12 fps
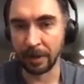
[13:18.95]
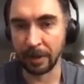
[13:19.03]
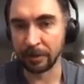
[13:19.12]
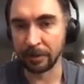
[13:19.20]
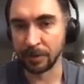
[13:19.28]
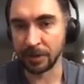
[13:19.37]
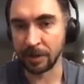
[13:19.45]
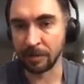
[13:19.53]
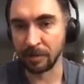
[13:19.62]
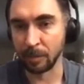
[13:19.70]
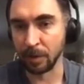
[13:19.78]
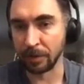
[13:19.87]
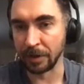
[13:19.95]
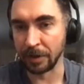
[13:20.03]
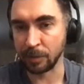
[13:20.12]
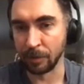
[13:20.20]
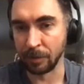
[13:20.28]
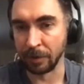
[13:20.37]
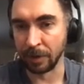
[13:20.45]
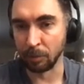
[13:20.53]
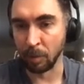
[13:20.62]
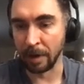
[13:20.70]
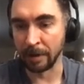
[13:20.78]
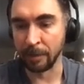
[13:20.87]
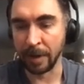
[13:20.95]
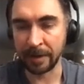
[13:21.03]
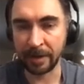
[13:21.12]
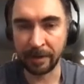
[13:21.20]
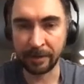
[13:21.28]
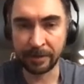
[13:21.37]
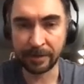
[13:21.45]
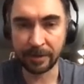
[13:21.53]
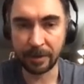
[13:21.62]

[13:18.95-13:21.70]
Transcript: Electrum server, Block Explorer, and wallet backends.